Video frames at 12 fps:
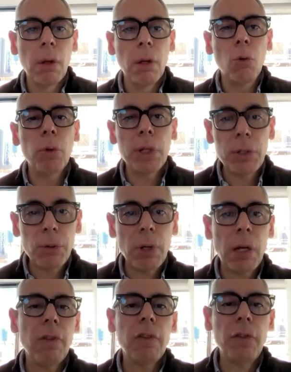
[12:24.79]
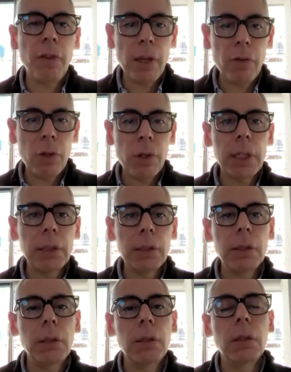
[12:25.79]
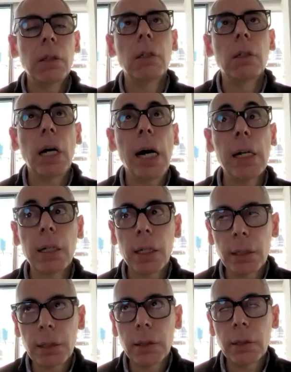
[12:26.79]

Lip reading: we used to have a favorite artist,